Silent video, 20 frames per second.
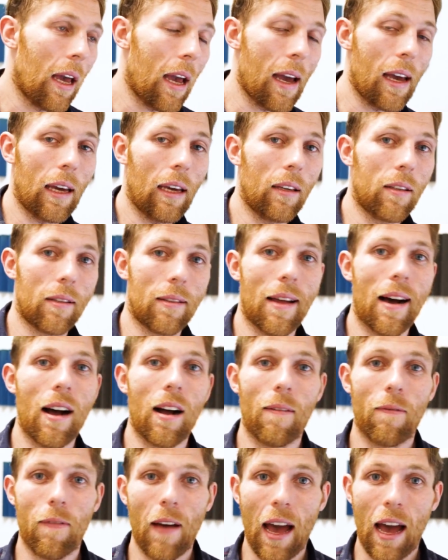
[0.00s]
It is
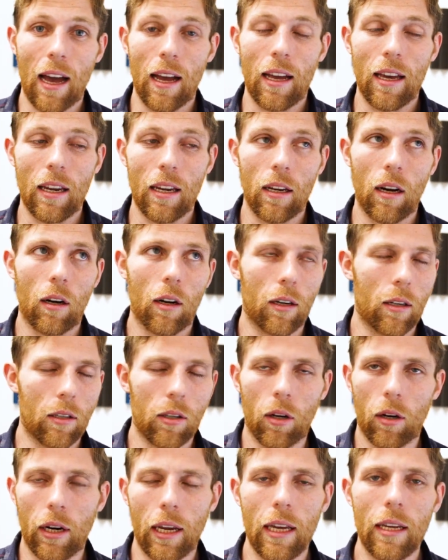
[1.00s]
not fat, it, or
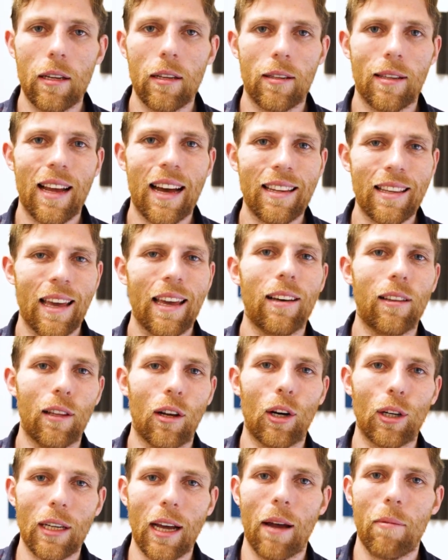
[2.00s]
sorry, it does not take a
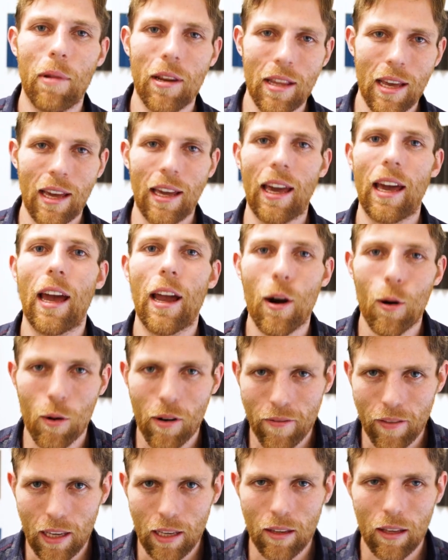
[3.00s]
long time to take care
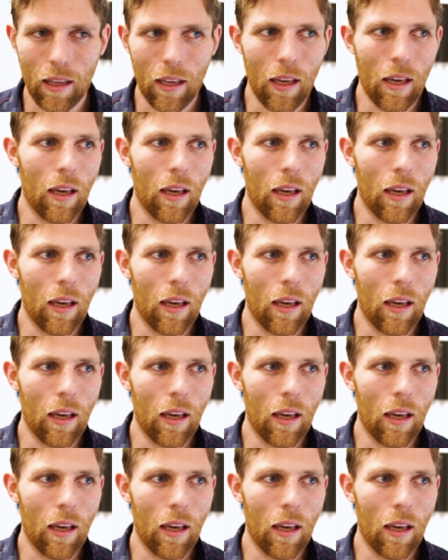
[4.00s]
of it.